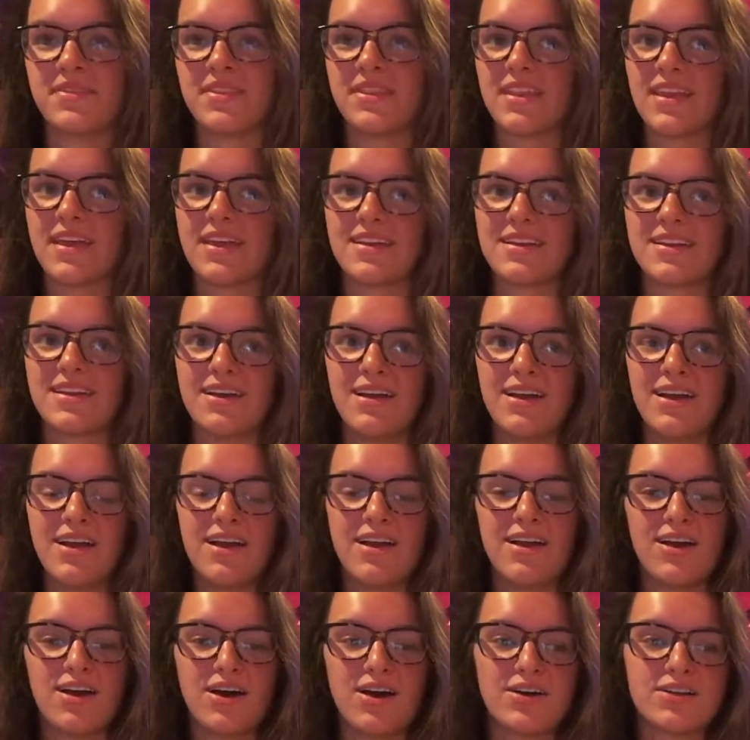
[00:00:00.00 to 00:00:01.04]
Like,
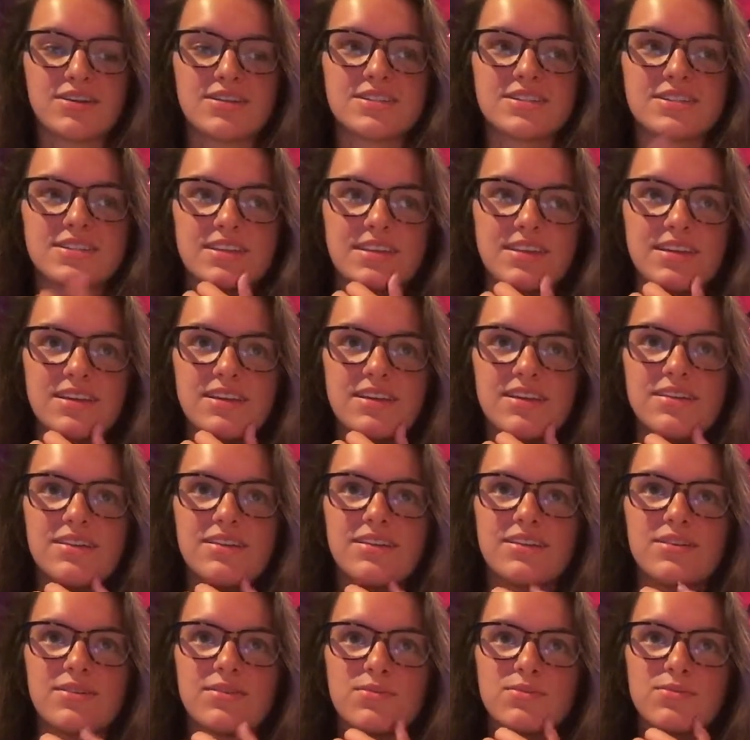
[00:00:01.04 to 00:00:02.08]
honestly,
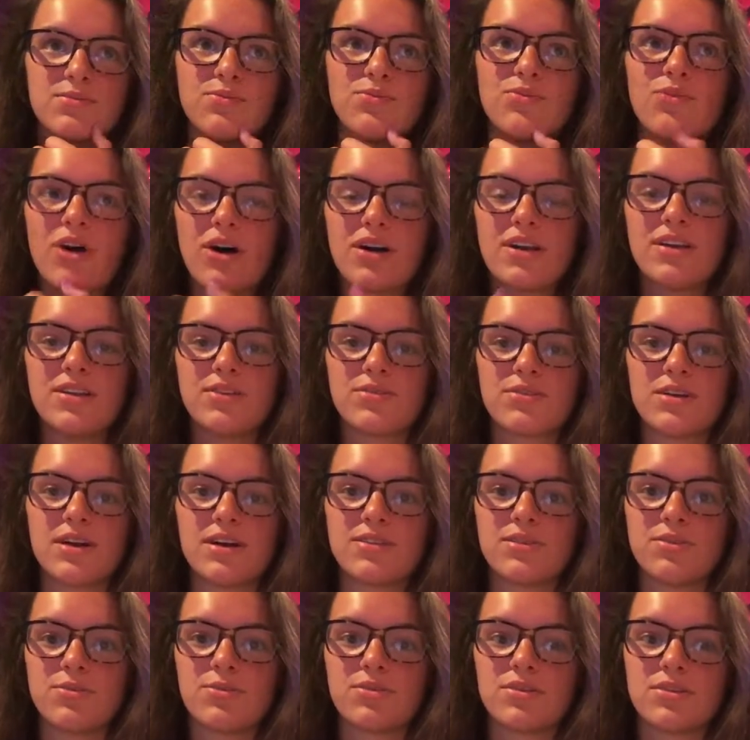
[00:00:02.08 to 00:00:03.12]
walking
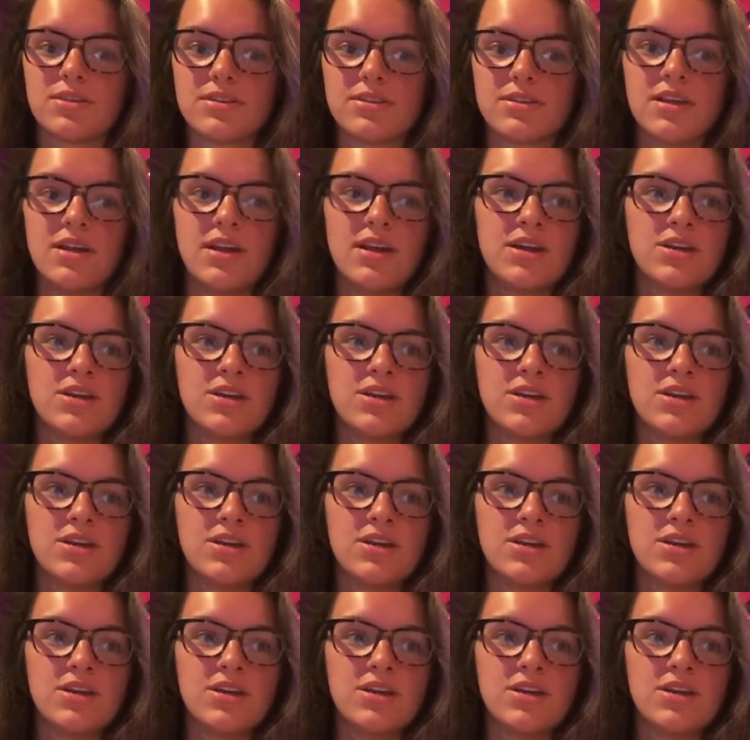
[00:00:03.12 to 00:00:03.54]
around the world